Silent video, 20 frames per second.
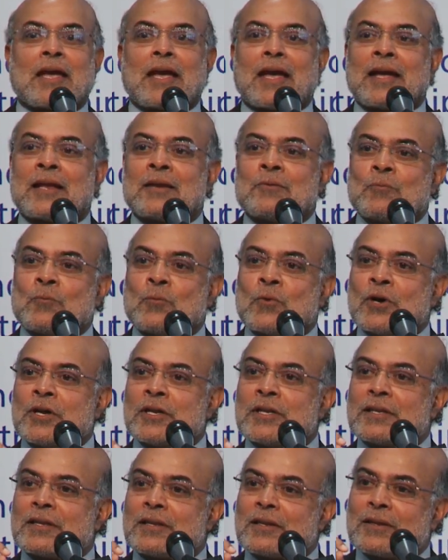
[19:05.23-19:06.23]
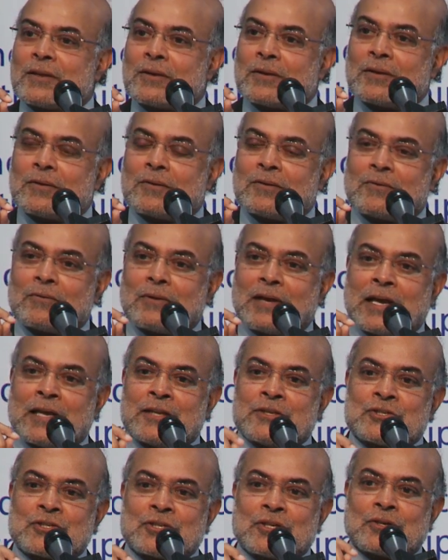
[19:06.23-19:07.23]
And what
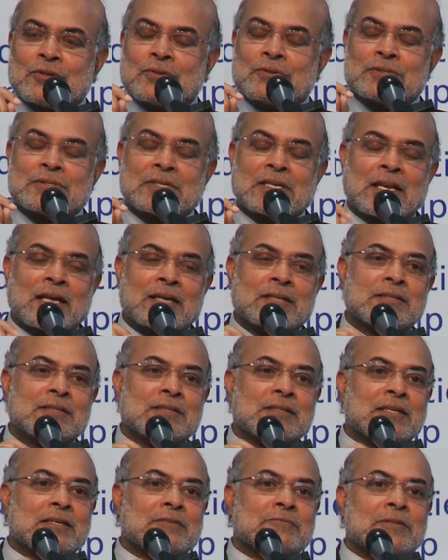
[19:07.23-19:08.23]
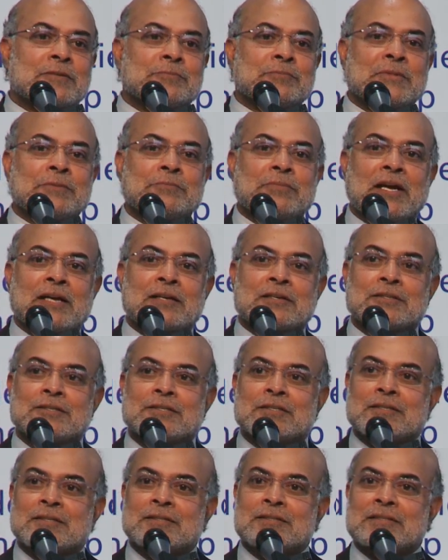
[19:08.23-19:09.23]
NGOs and other development
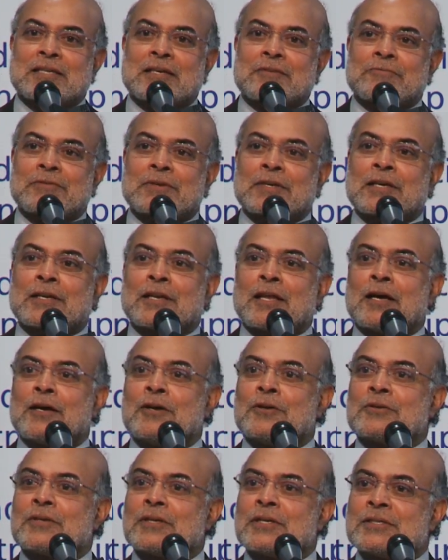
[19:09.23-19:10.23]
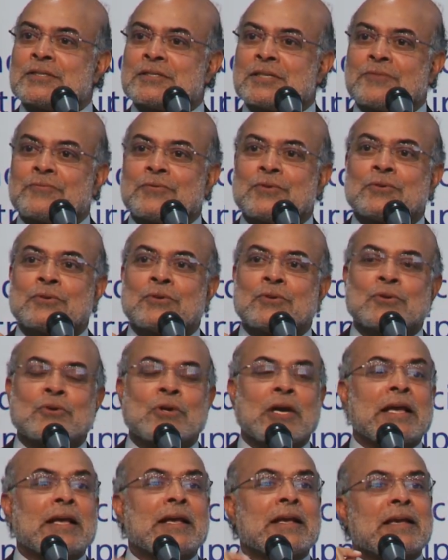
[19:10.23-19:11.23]
practitioners have figured out is if you
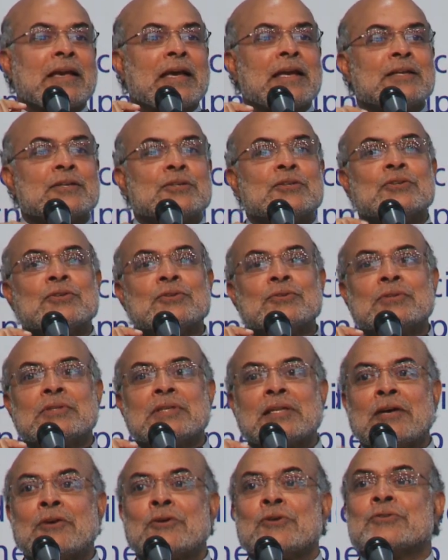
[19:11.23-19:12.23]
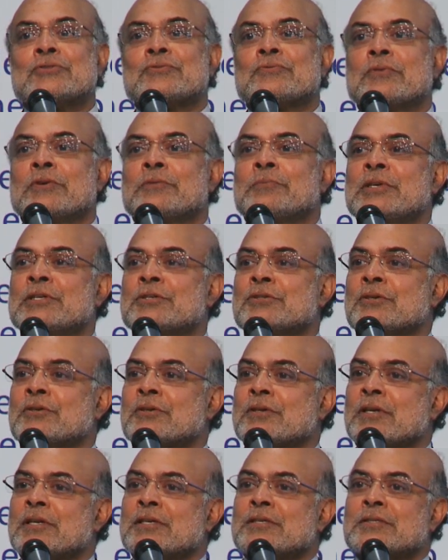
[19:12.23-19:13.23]
get to those women's
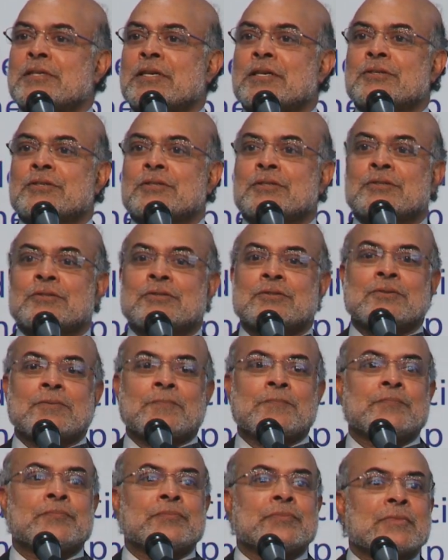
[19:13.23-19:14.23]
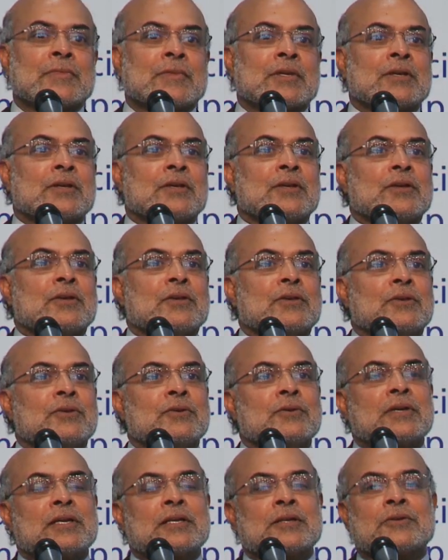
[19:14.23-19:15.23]
organizations,
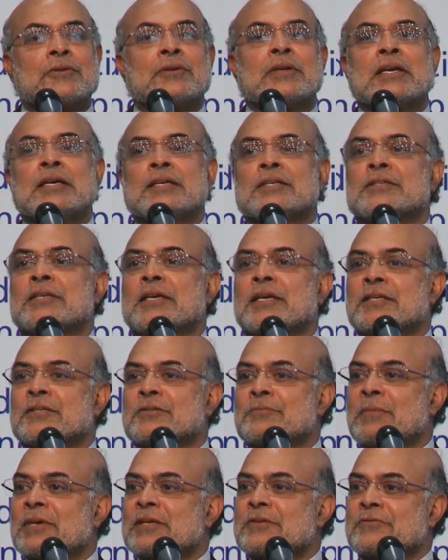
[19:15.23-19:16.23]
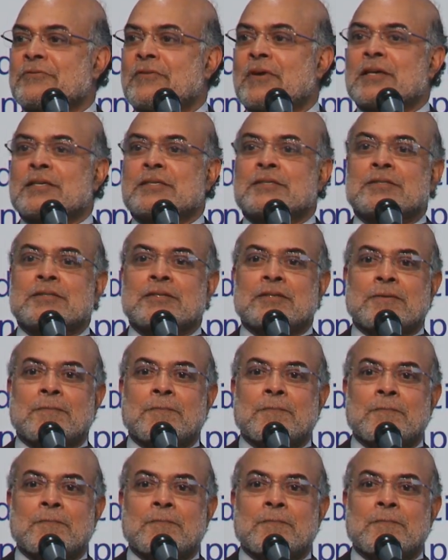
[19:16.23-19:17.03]
you can create change much faster.